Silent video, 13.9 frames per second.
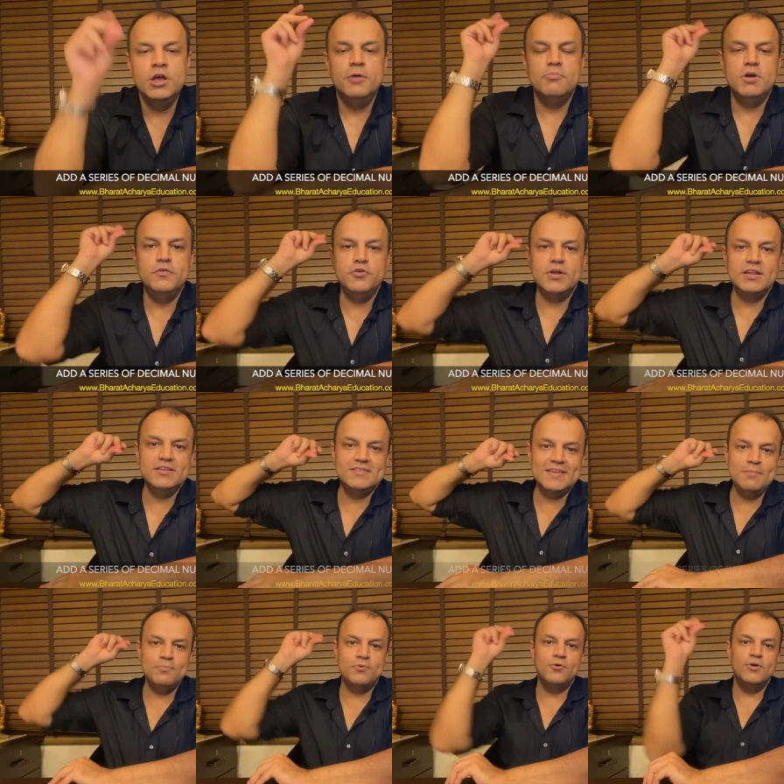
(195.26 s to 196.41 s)
But if you run the
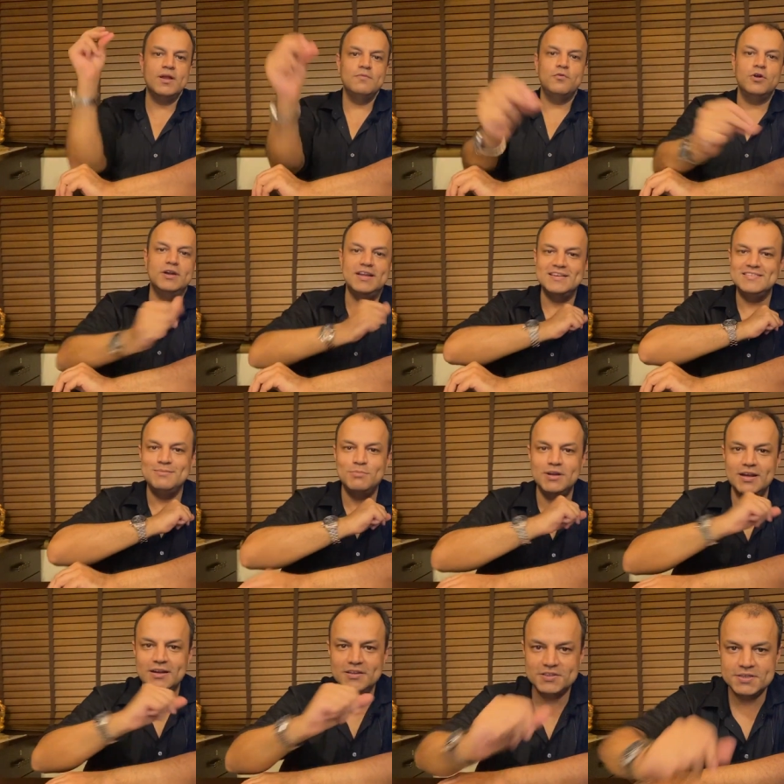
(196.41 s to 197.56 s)
same program for decimal
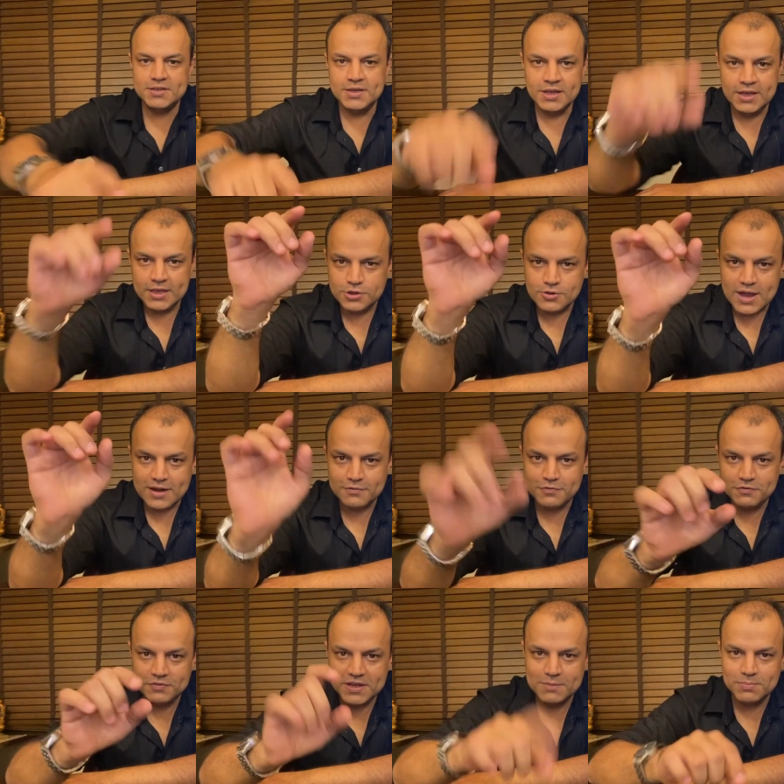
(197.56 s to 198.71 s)
addition, you add
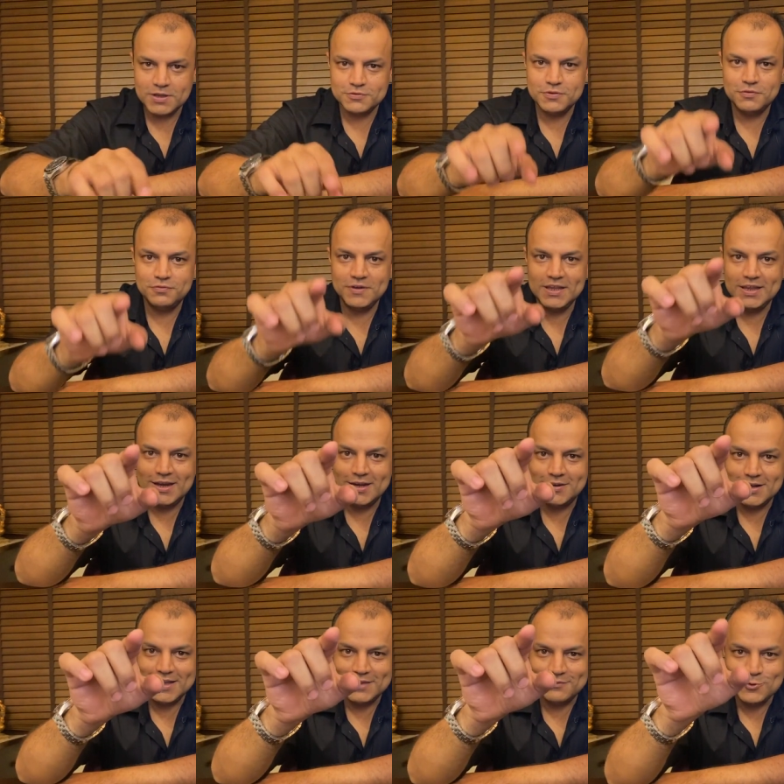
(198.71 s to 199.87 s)
50 plus 50, it
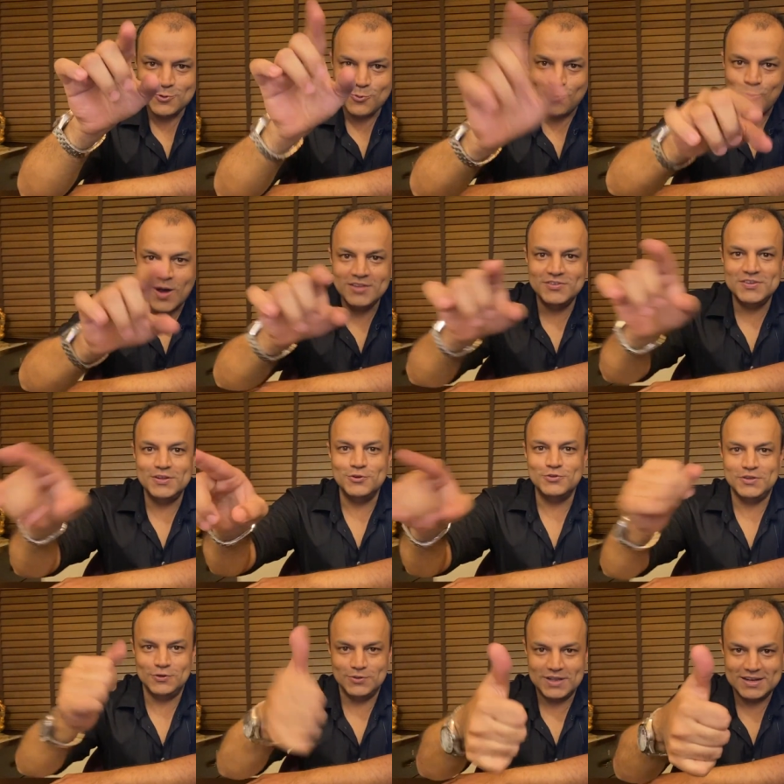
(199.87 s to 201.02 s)
will give you 100,
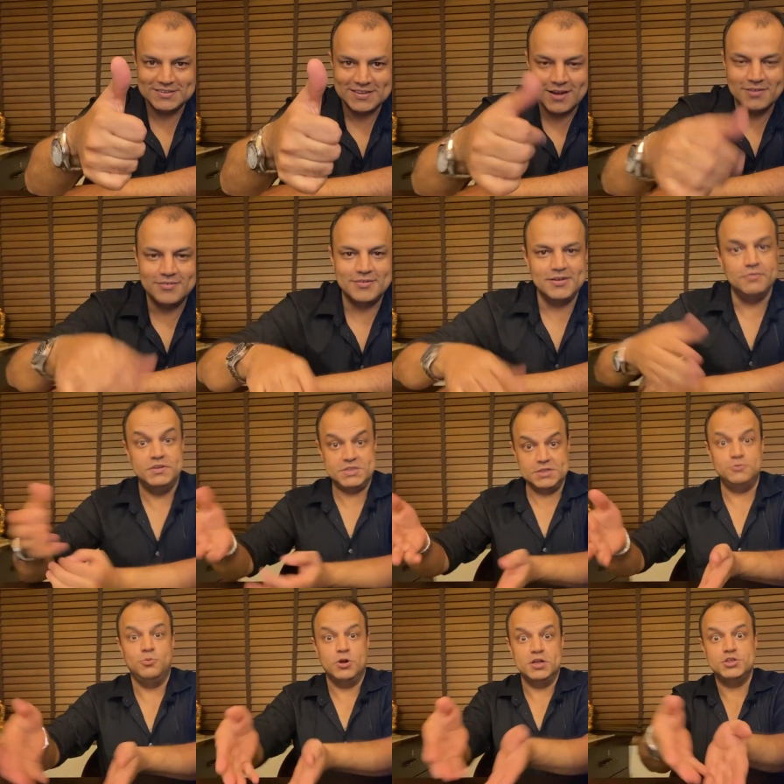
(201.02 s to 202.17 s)
that is 100, which is
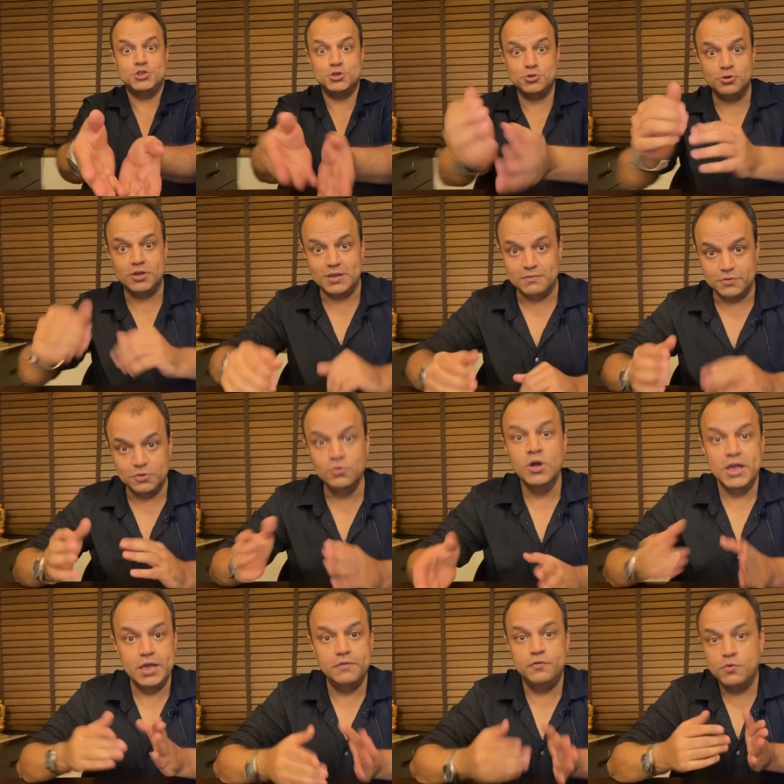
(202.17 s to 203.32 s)
what it should give you
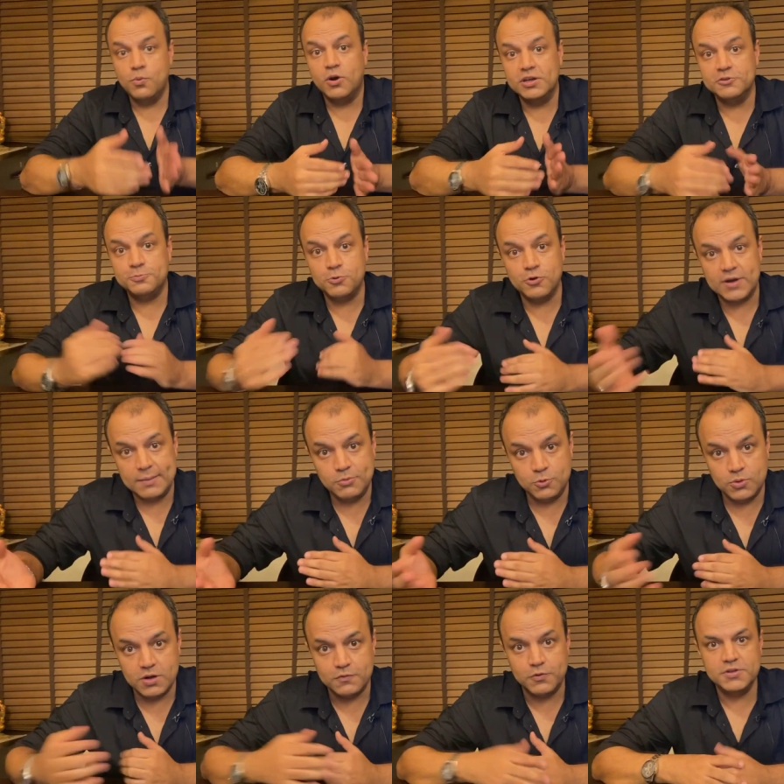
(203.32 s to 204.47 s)
if you want this program to
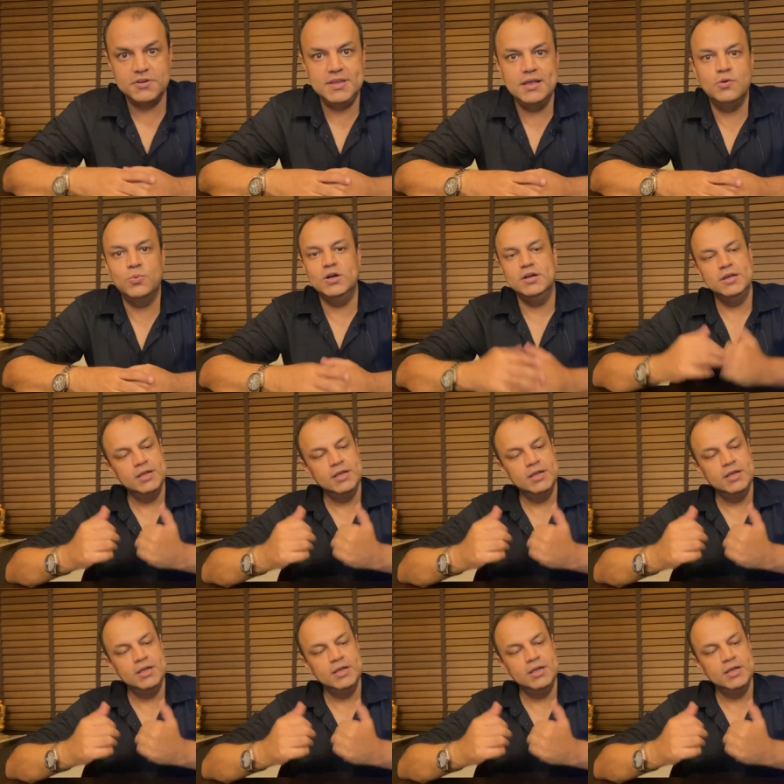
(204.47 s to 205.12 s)
work for the real world.